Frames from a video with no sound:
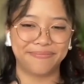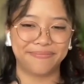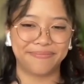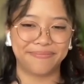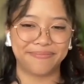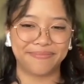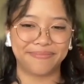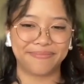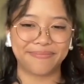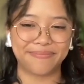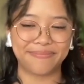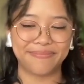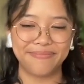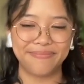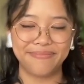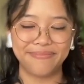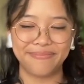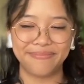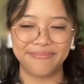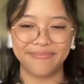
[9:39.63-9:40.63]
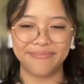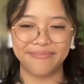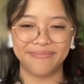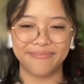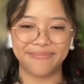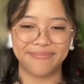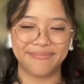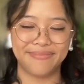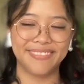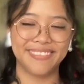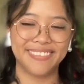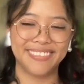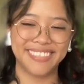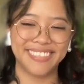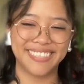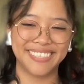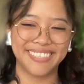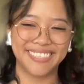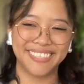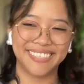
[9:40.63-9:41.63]

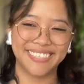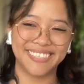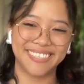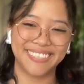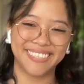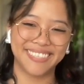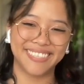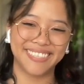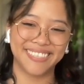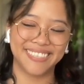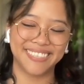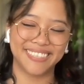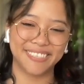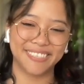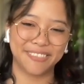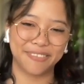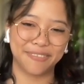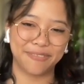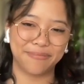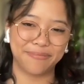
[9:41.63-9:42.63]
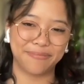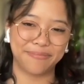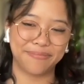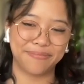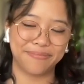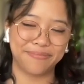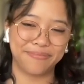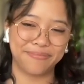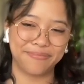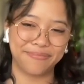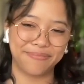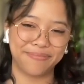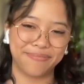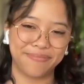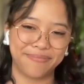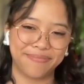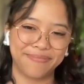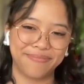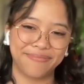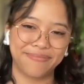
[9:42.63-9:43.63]

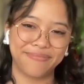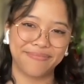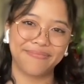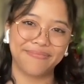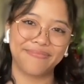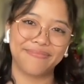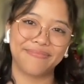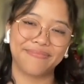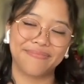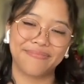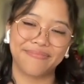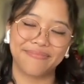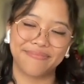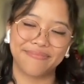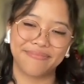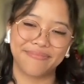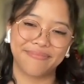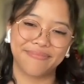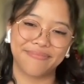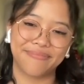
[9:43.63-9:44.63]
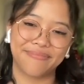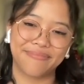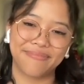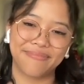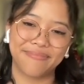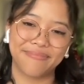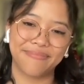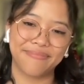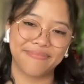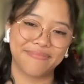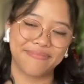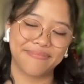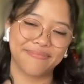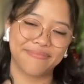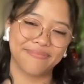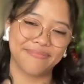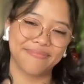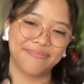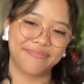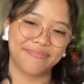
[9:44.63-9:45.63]

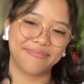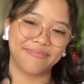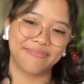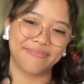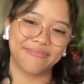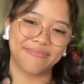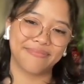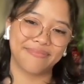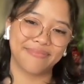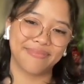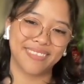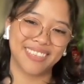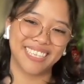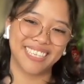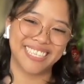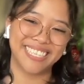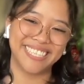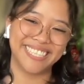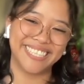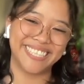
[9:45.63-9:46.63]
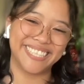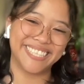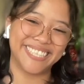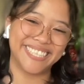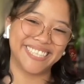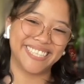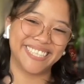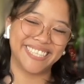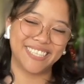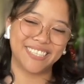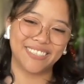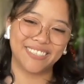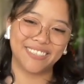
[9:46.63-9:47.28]
No words are spoken by the person on screen.